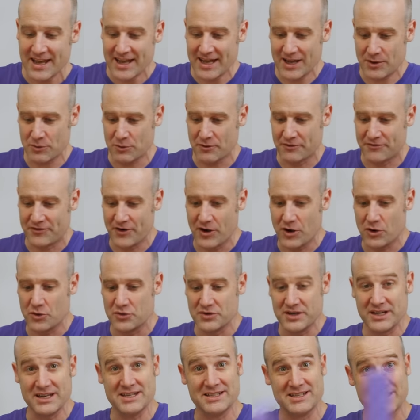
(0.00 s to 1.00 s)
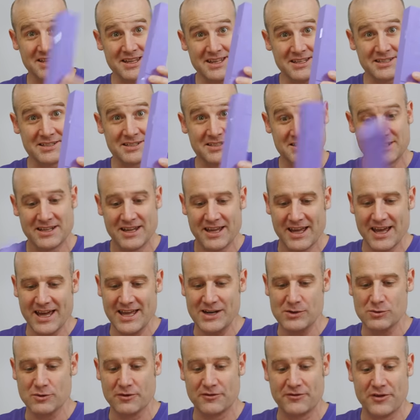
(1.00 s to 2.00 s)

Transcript: It will fold into this and it will